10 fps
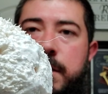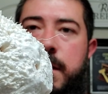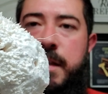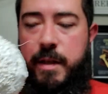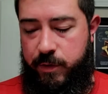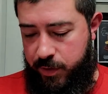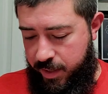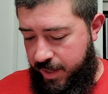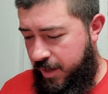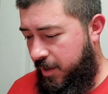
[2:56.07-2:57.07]
And there's a
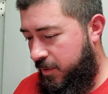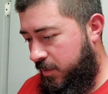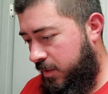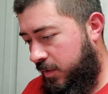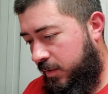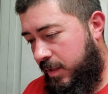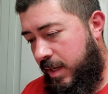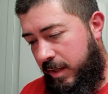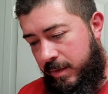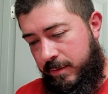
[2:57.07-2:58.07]
hair, it looks
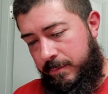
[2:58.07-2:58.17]
like.